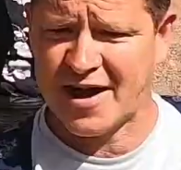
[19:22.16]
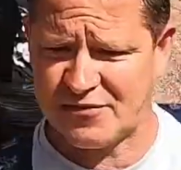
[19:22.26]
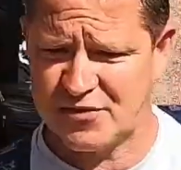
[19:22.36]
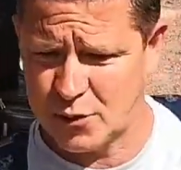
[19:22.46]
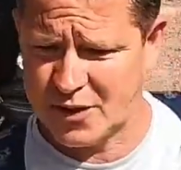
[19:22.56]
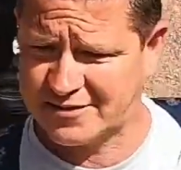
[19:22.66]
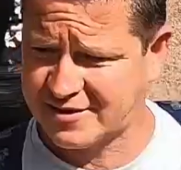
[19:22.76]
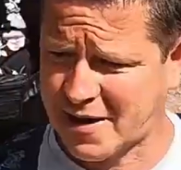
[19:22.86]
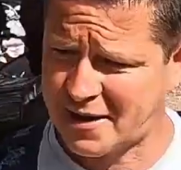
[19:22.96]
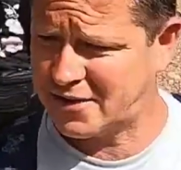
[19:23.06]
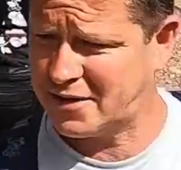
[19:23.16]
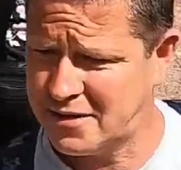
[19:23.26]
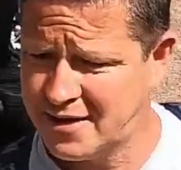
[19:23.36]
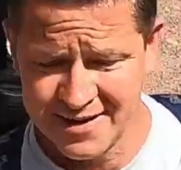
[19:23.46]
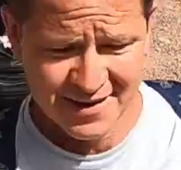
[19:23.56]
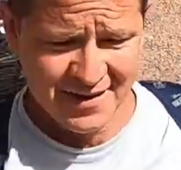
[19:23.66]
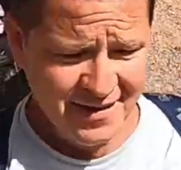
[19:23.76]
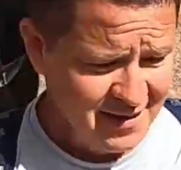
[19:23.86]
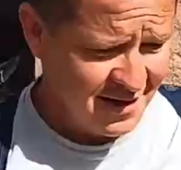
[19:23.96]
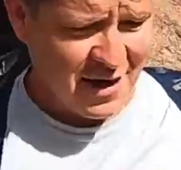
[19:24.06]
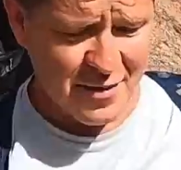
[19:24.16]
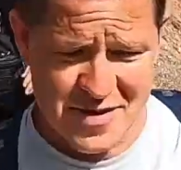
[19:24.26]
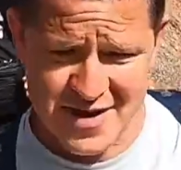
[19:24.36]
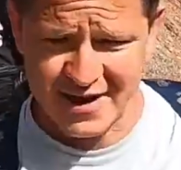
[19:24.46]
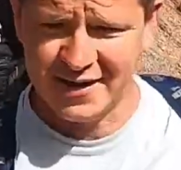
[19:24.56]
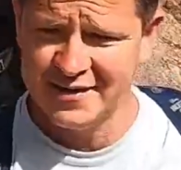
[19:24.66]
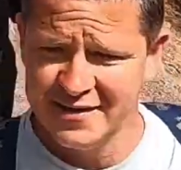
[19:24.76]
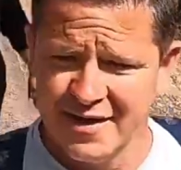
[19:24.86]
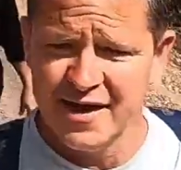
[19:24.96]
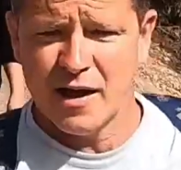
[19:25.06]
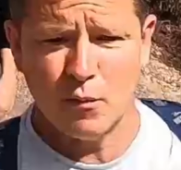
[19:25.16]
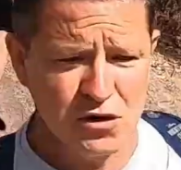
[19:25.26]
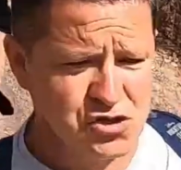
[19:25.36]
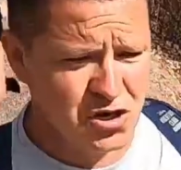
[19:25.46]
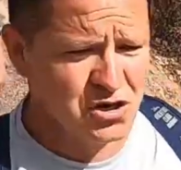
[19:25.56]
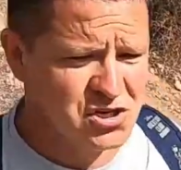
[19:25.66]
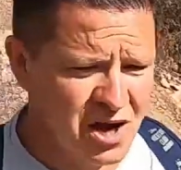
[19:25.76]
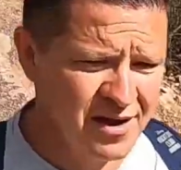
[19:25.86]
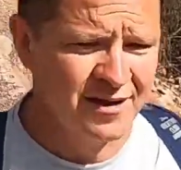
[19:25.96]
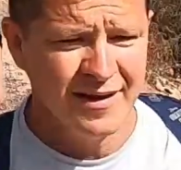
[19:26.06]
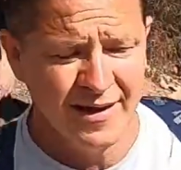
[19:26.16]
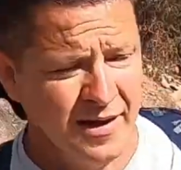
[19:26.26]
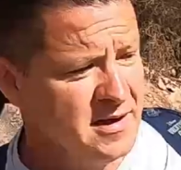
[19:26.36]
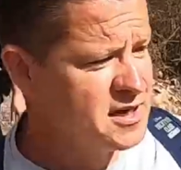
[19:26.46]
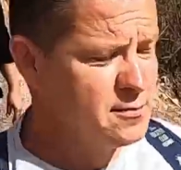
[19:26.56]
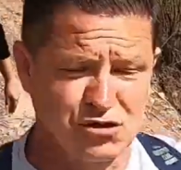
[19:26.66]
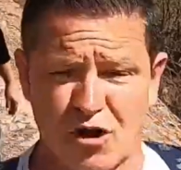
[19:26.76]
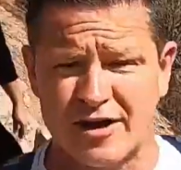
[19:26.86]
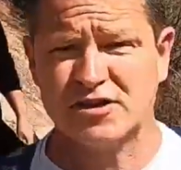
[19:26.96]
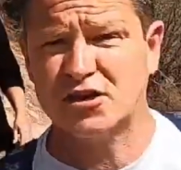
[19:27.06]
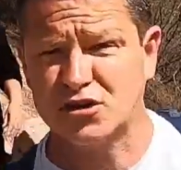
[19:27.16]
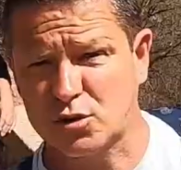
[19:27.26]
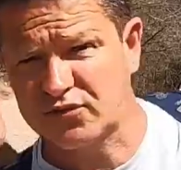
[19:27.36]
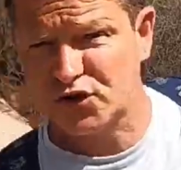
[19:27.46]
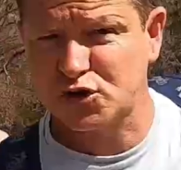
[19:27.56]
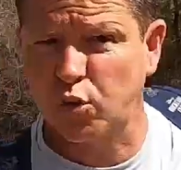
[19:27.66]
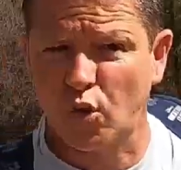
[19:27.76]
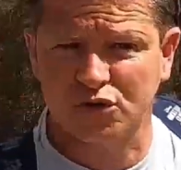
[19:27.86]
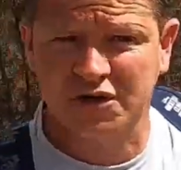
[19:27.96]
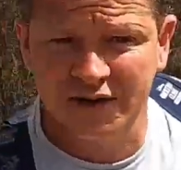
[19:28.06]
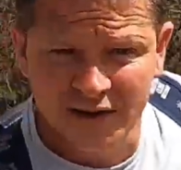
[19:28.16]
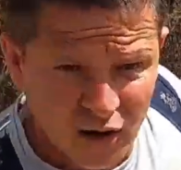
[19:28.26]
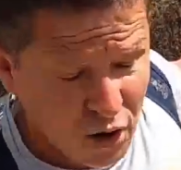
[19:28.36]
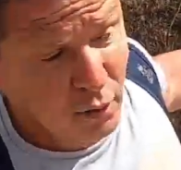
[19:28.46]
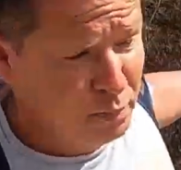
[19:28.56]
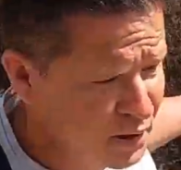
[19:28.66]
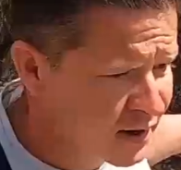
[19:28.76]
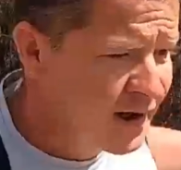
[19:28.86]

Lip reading: to have your wits about you. I'm here, and we're just, seems crazy because we've just walked up